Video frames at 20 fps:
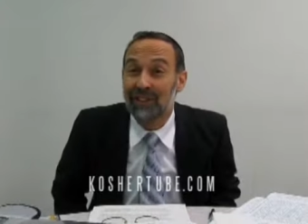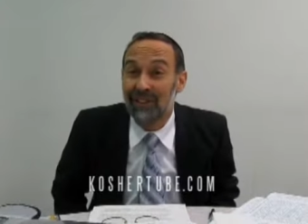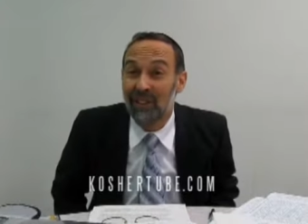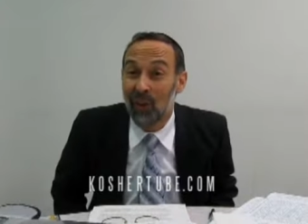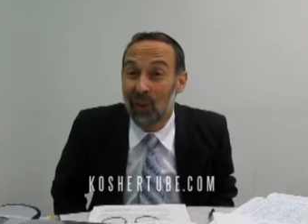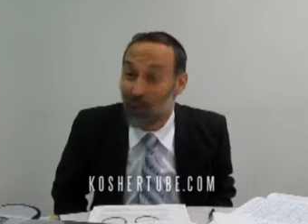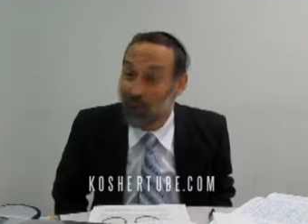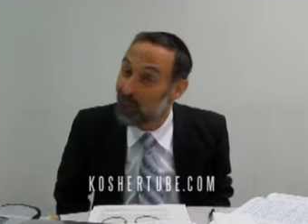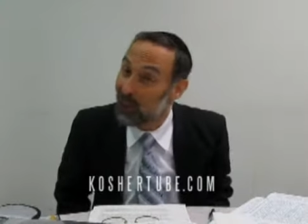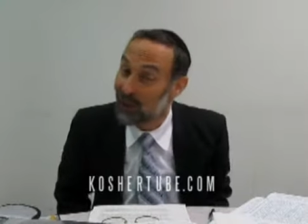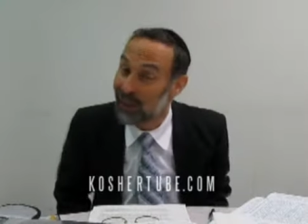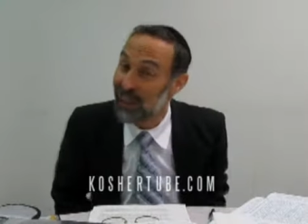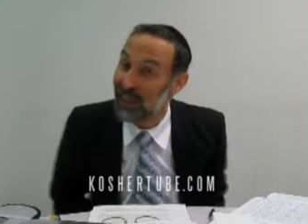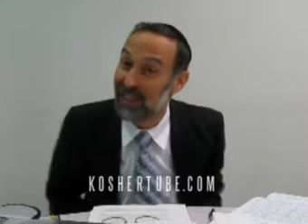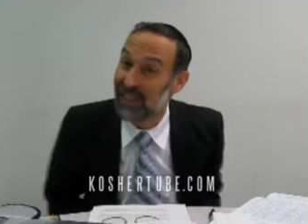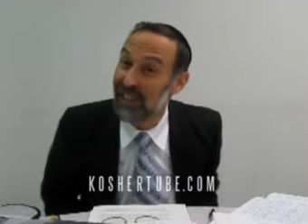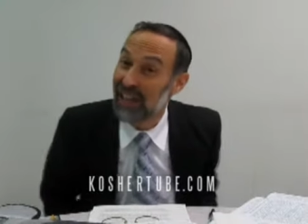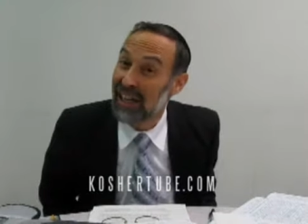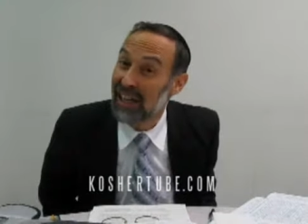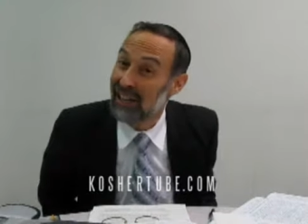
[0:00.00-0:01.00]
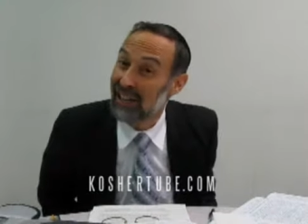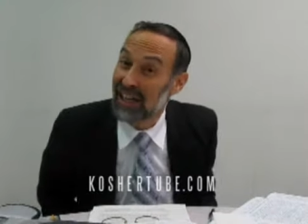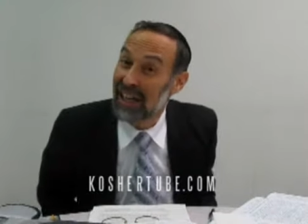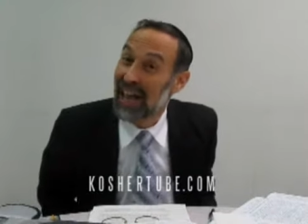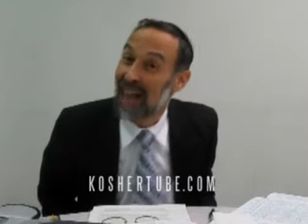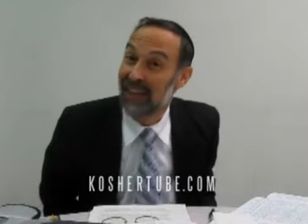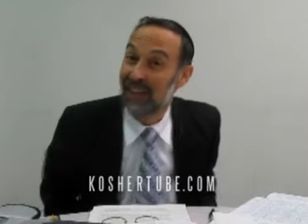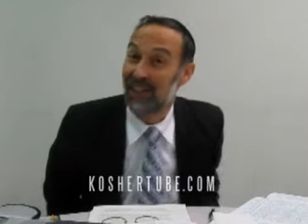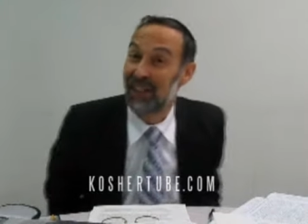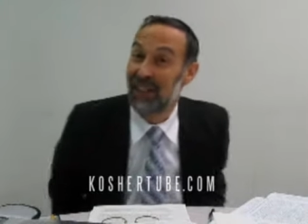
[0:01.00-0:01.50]
although as I said at the
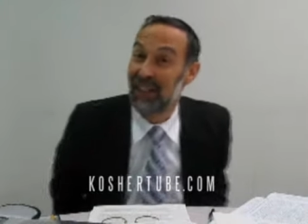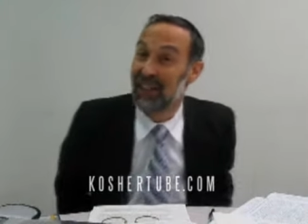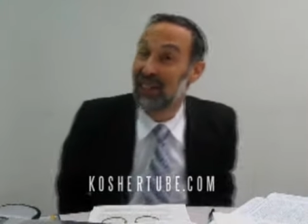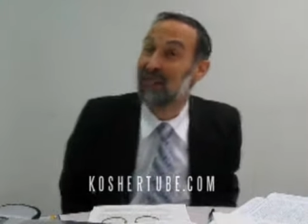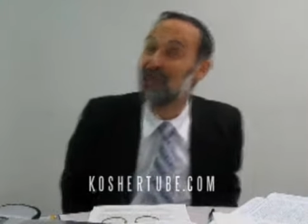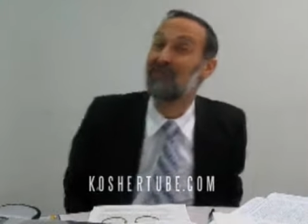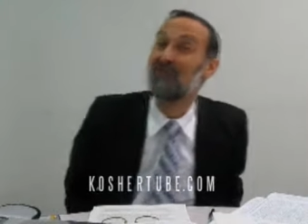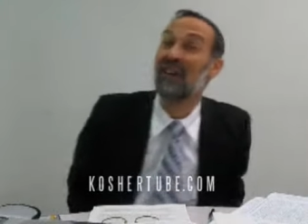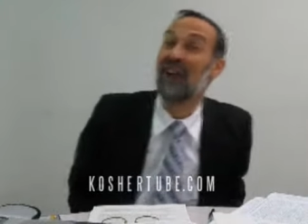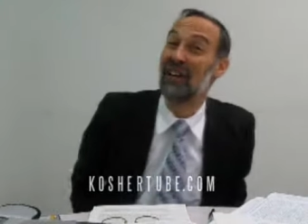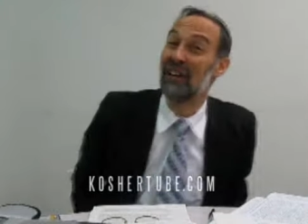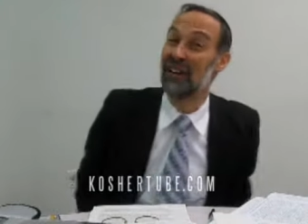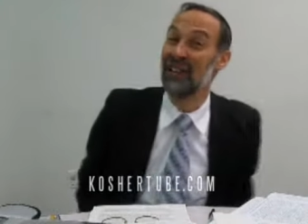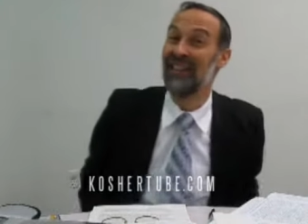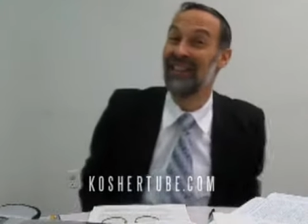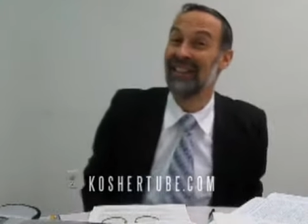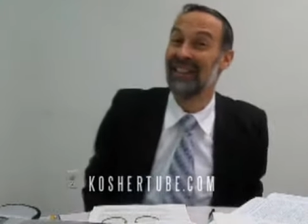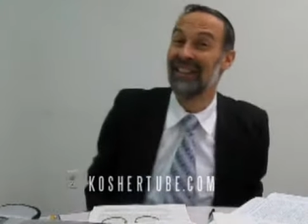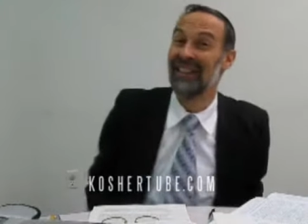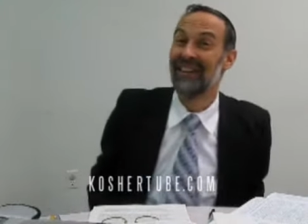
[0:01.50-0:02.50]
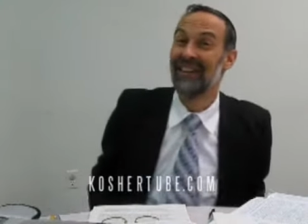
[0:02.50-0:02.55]
outset, it's very